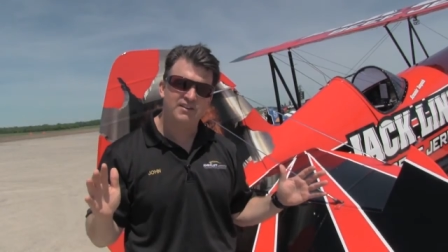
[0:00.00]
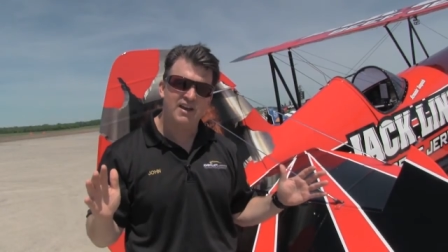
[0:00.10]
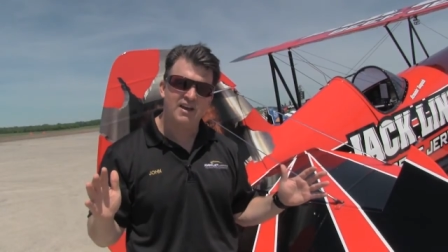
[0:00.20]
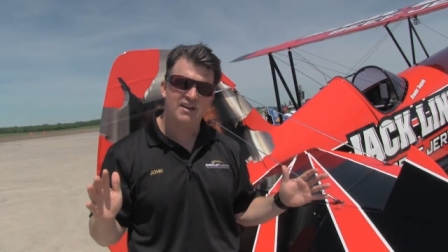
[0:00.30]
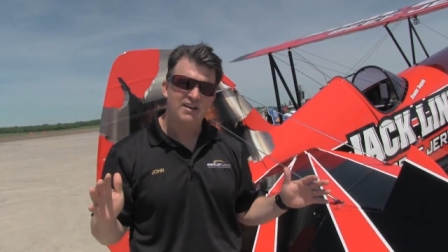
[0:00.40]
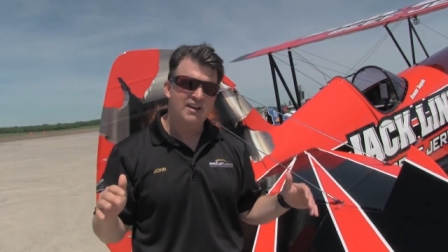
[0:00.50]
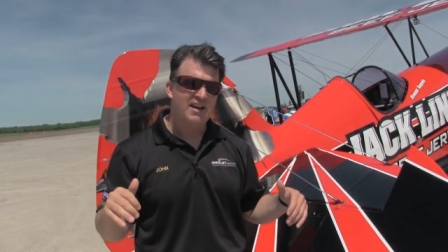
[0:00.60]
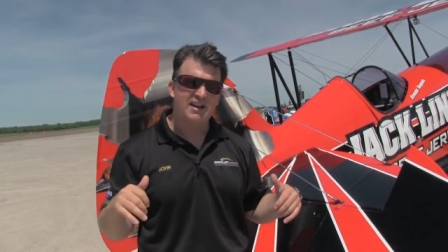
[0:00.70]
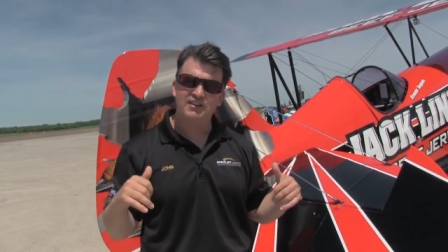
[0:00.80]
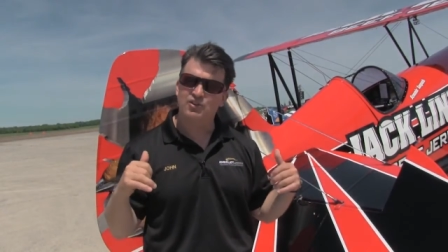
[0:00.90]
today,
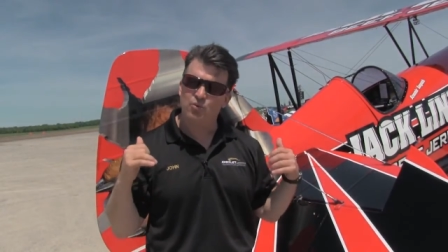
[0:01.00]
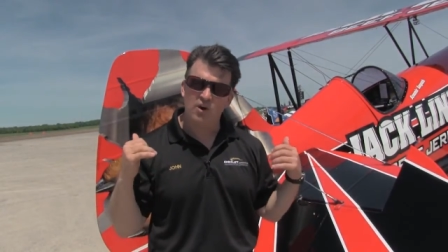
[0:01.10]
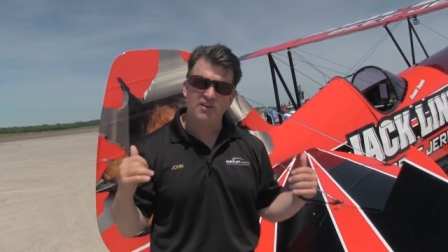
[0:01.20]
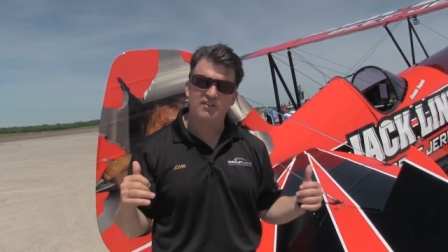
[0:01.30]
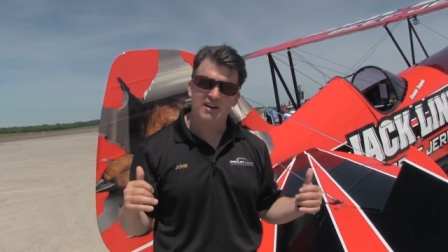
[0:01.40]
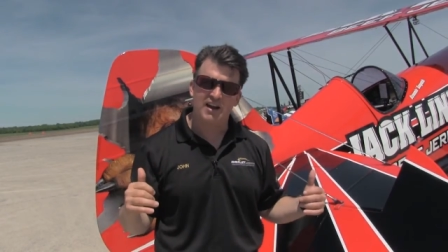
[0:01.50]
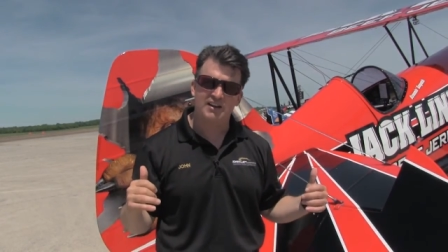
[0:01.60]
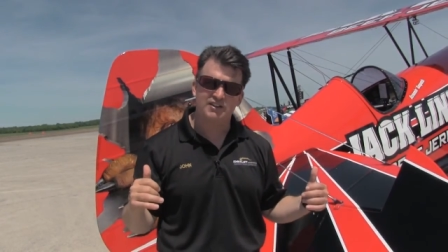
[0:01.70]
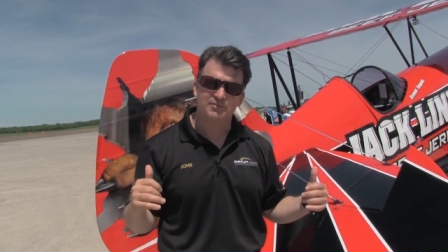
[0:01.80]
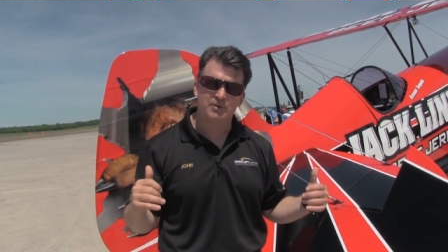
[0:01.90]
and it's a
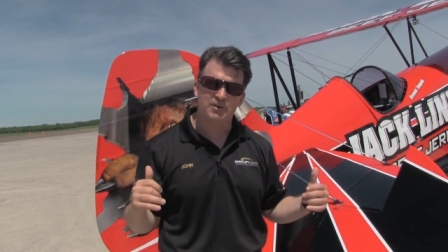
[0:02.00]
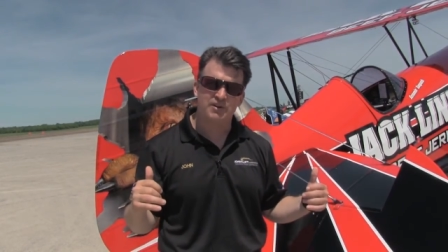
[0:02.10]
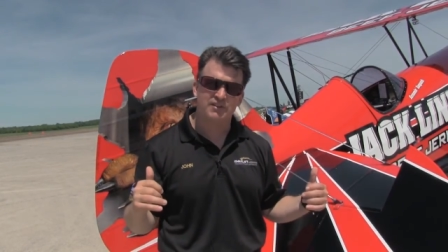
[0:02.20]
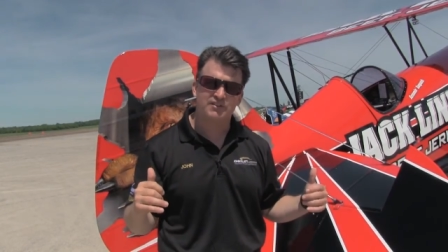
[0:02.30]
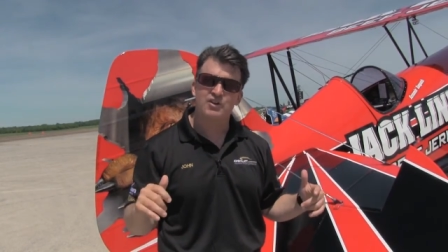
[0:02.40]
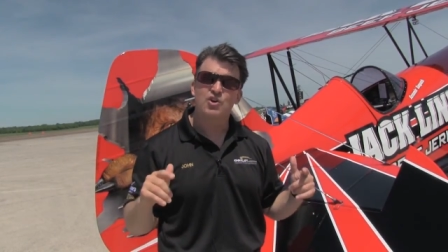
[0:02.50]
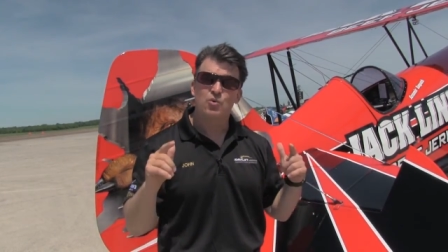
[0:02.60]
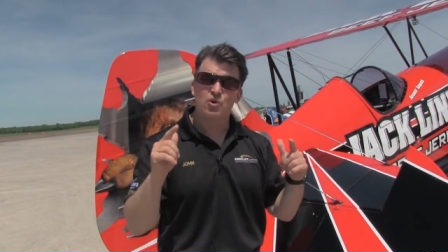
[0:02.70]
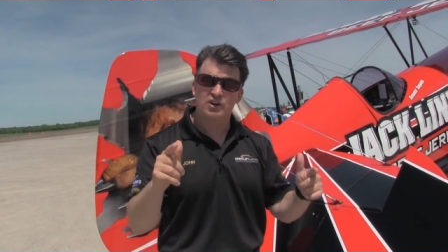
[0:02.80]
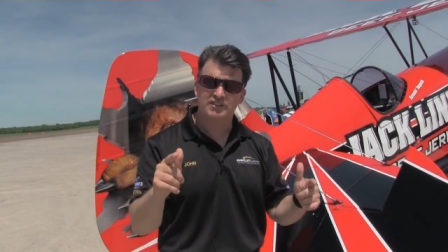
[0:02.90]
one-of-a-kind experience.
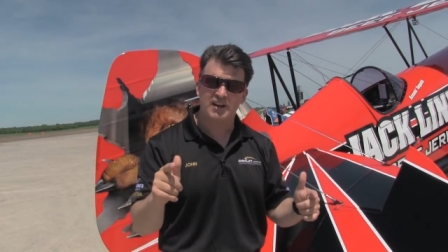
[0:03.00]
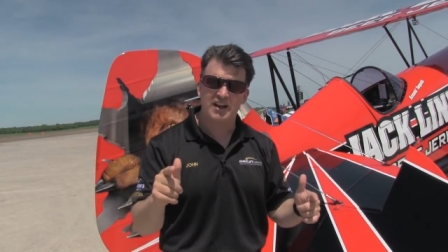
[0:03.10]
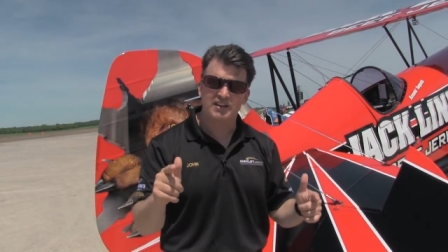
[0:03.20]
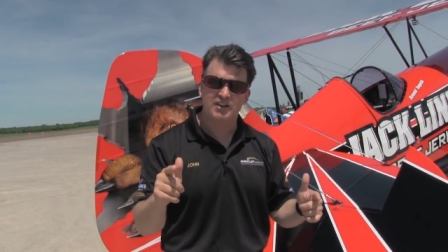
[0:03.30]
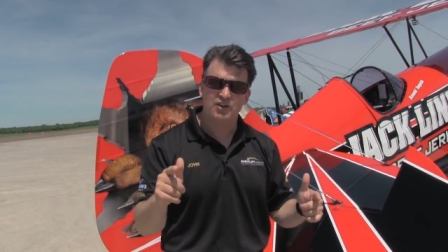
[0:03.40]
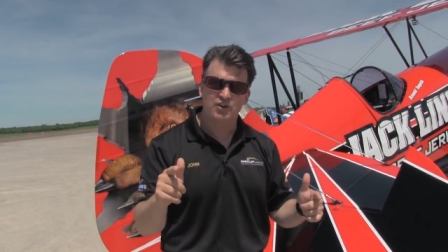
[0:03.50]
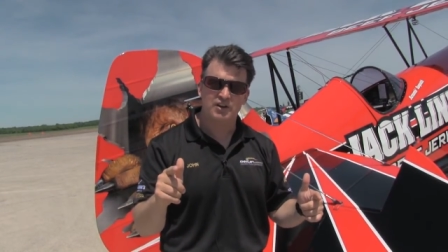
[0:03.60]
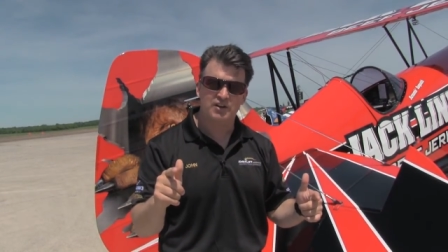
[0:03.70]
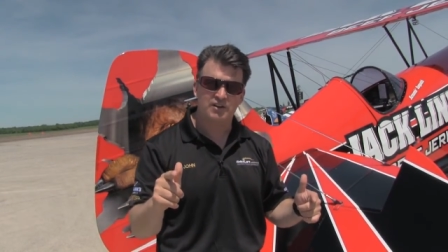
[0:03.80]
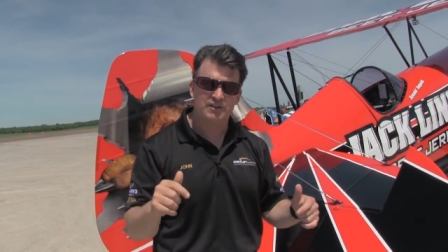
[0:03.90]
We're excited that you're
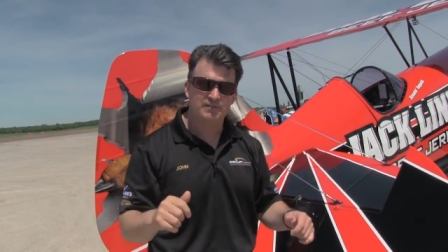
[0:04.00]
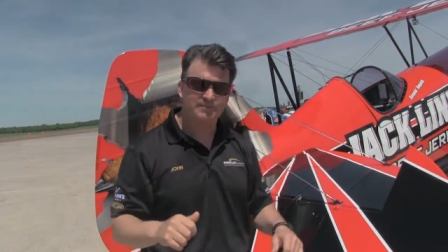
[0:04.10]
here.